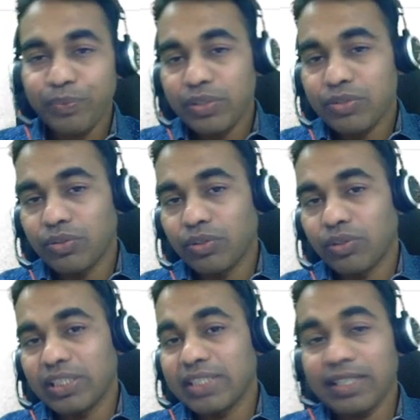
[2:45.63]

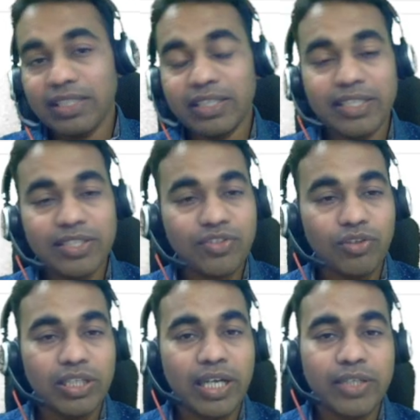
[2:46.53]
so these are the things
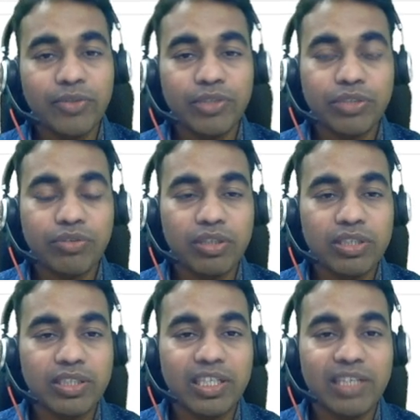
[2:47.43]
so that you need to
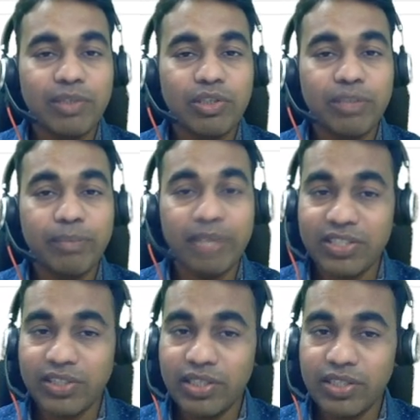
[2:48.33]
consider about the
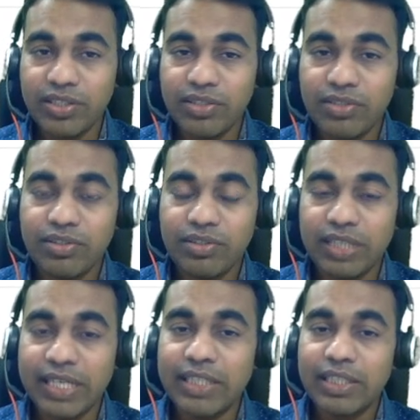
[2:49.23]
base conditions,
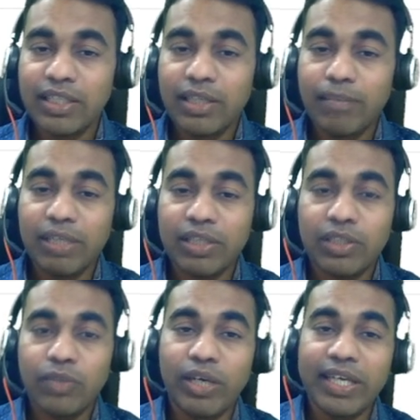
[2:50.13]
right?
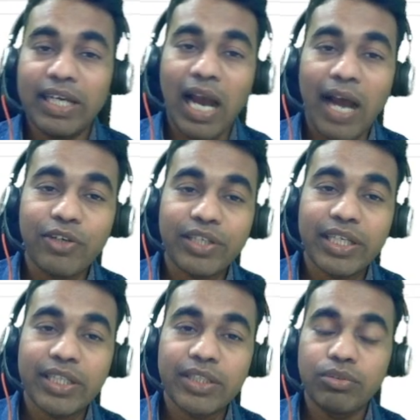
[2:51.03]
But how
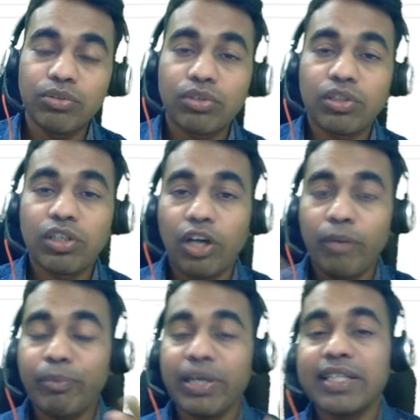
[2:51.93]
can you
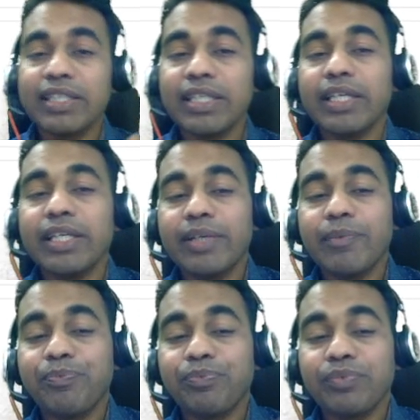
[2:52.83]
compare the,
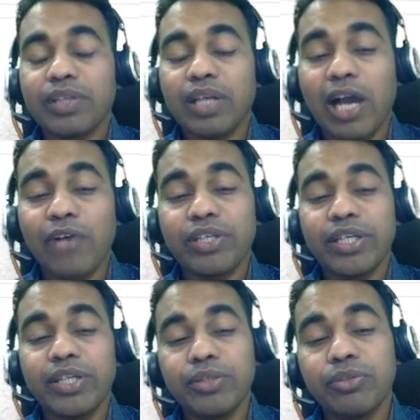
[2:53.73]
how
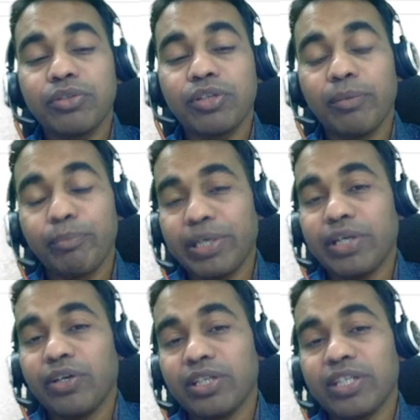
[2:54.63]
can you
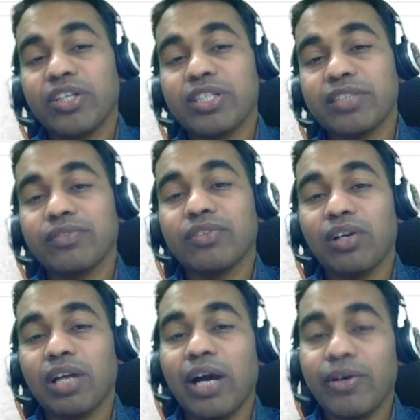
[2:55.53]
compare or recursive
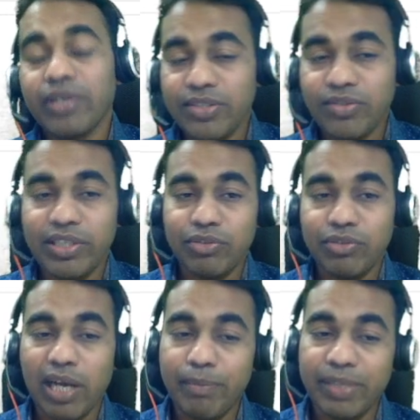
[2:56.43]
call, how it is going to
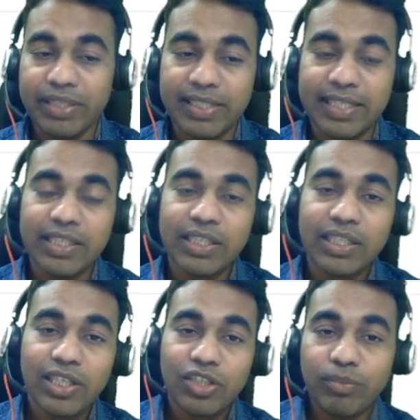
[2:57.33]
happen, right?
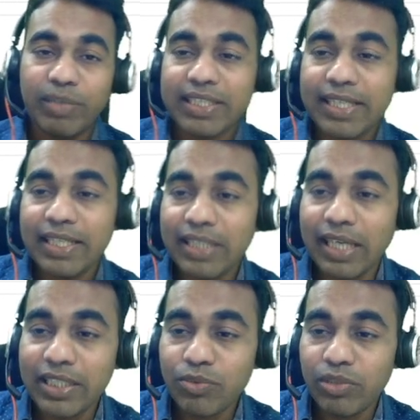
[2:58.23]
So basically
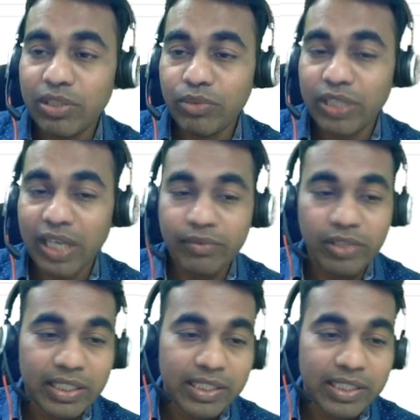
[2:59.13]
that is what we have already